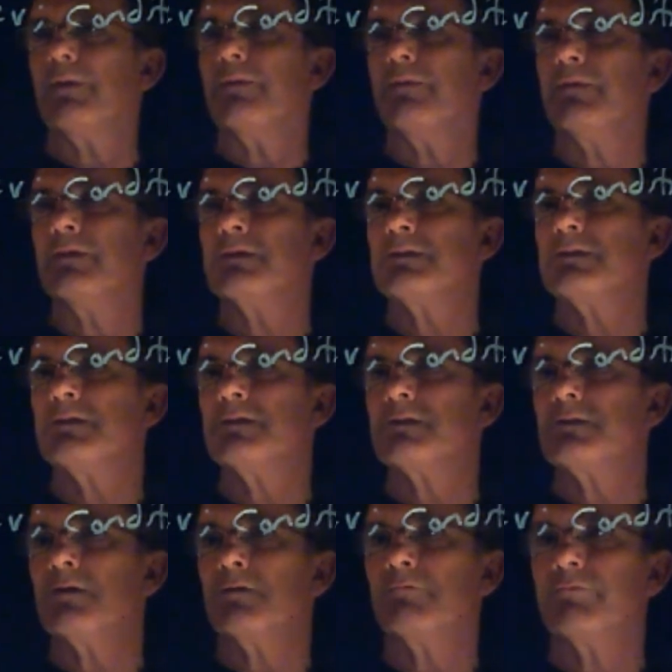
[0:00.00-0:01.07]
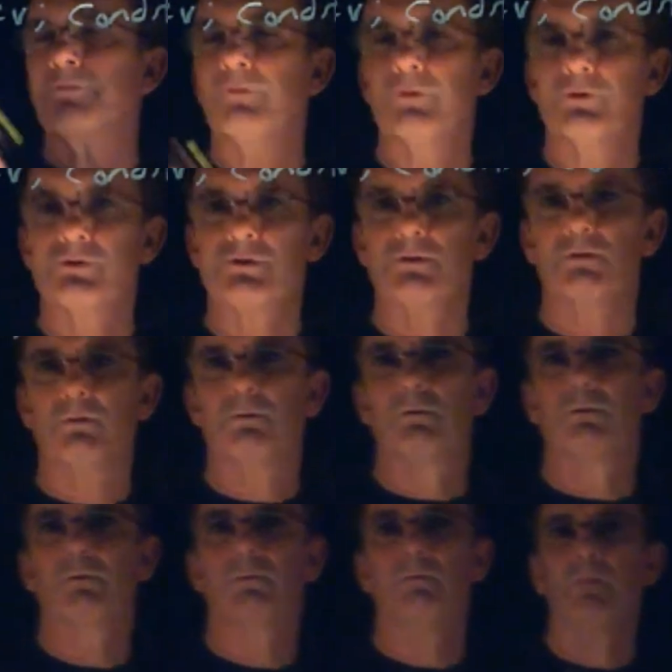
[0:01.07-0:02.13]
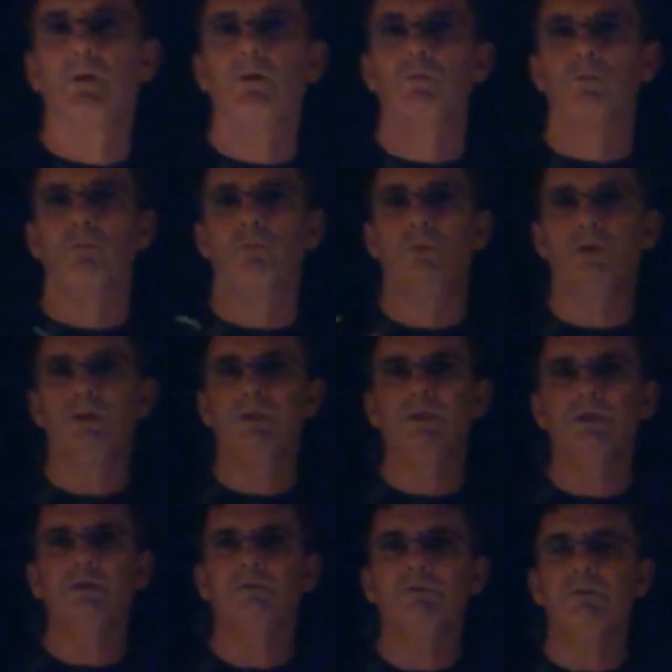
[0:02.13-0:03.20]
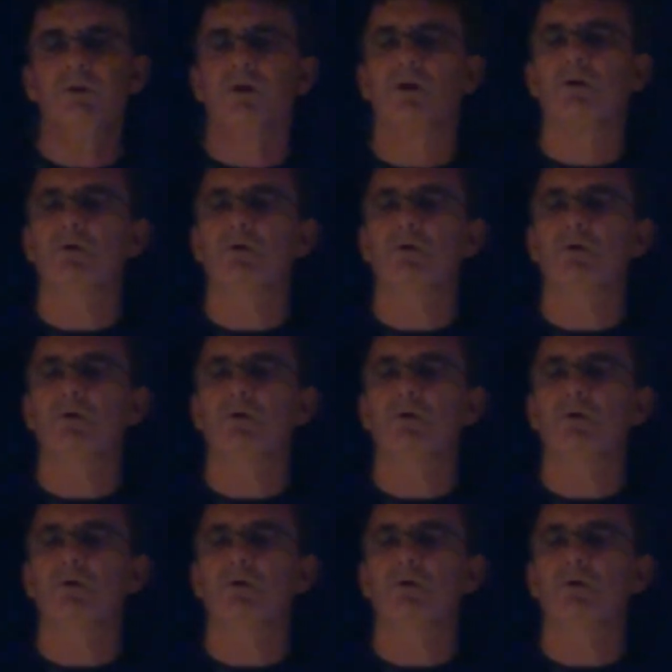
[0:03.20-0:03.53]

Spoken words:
this is done first. We give our